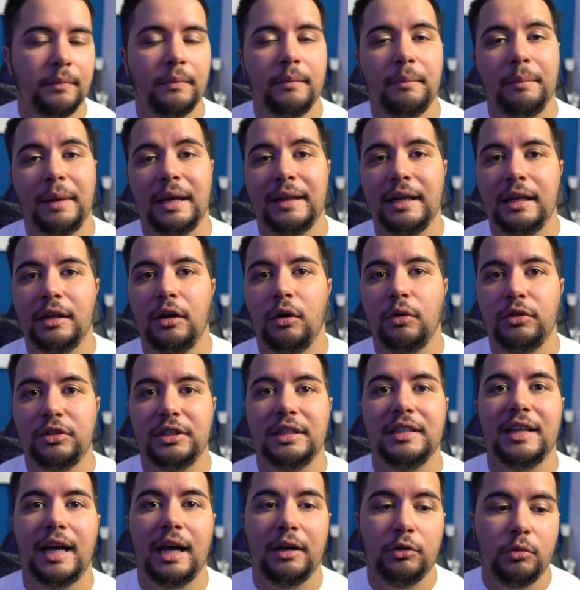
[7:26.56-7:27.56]
Meta knows
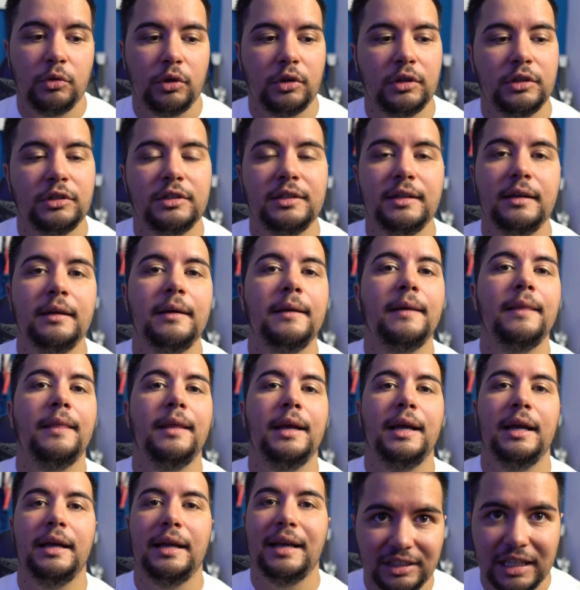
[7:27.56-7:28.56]
this ad works.
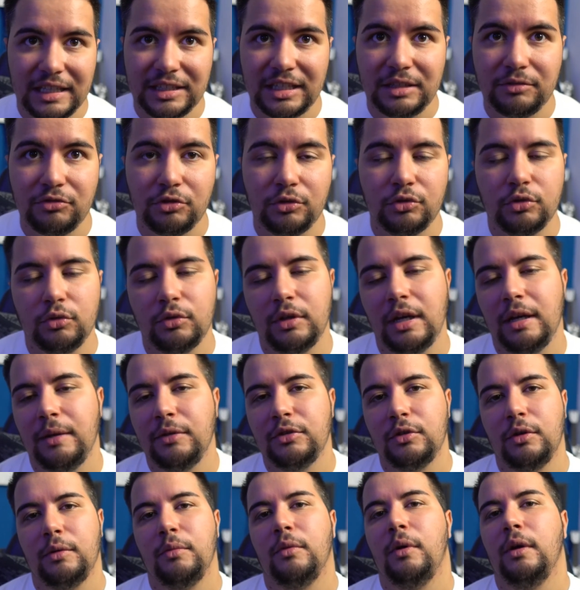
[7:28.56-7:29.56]
Clearly, I gave you 2 names
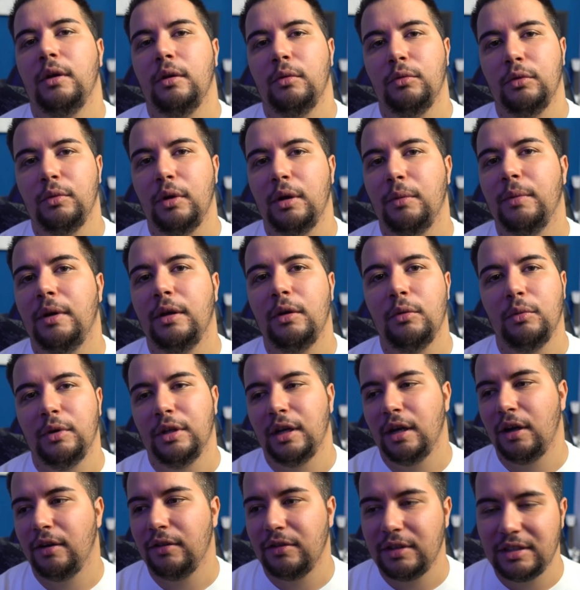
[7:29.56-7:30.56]
to avoid overwhelming you with
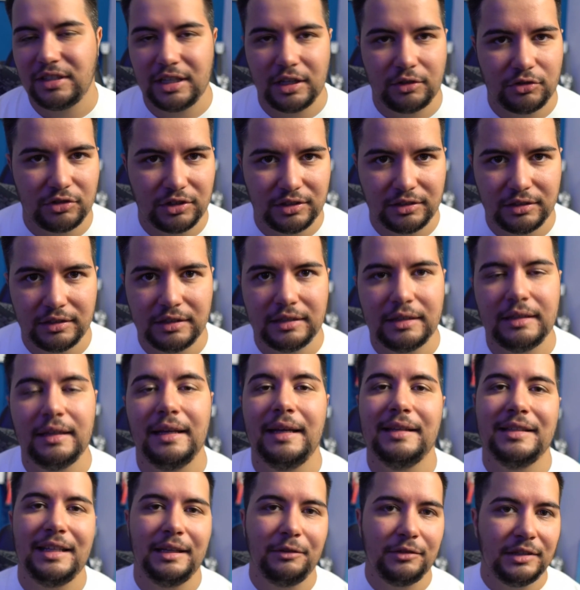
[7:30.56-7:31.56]
100,000.
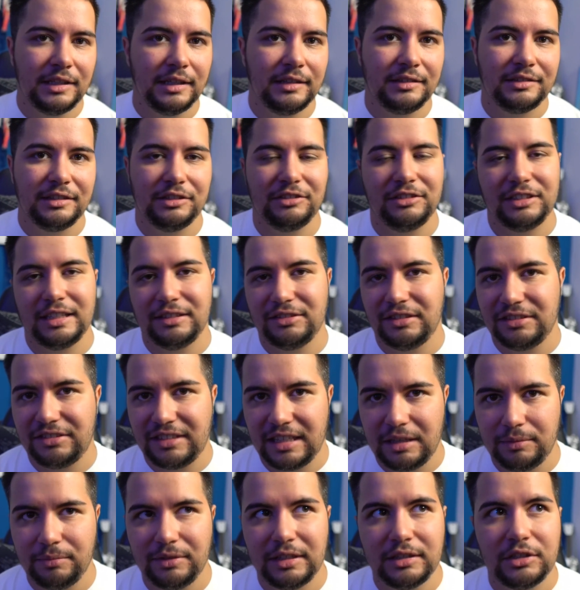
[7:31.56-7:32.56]
It's evident this stays the
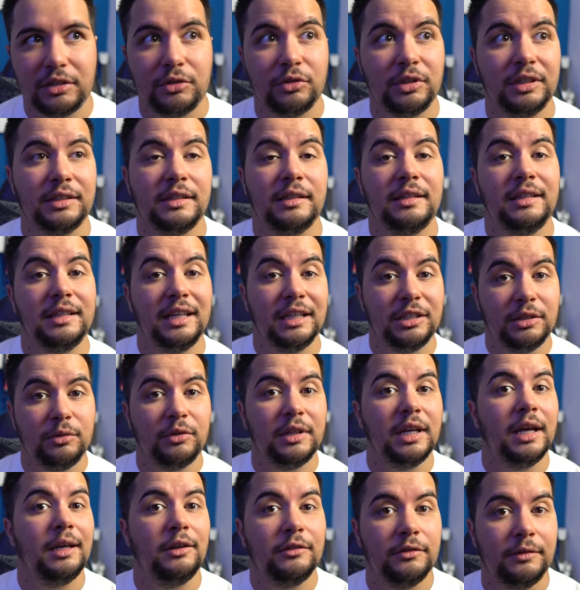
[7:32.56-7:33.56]
same, that the greater the data
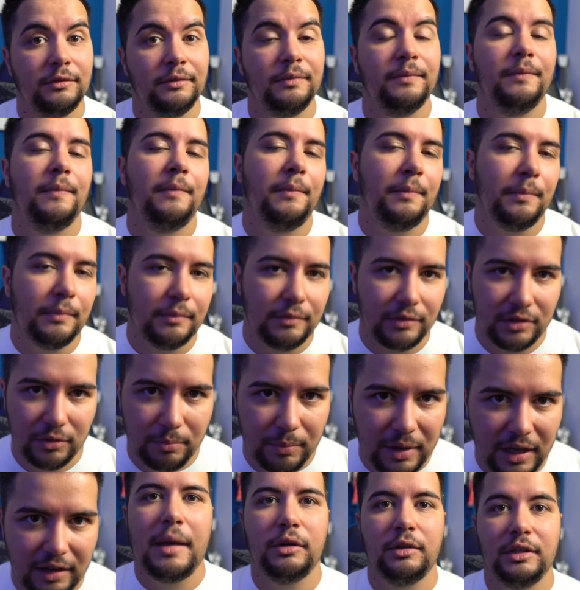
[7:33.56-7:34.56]
we have, the
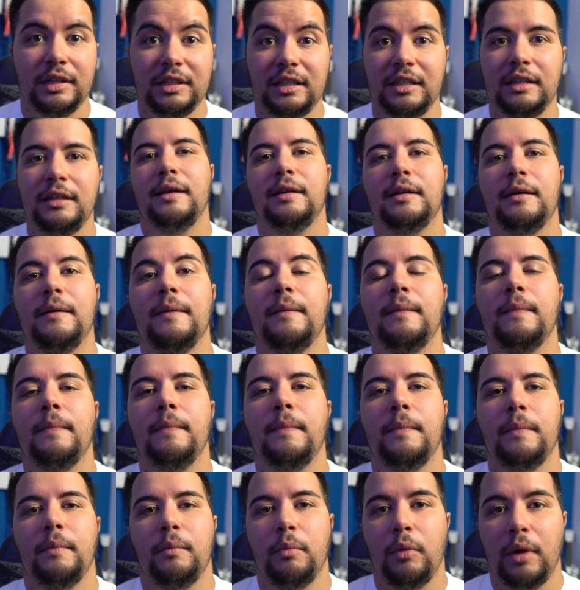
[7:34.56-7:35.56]
better it is.
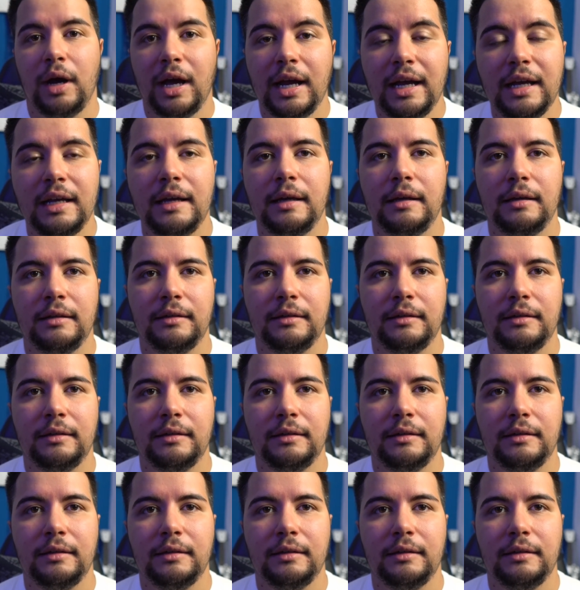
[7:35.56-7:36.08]
Why?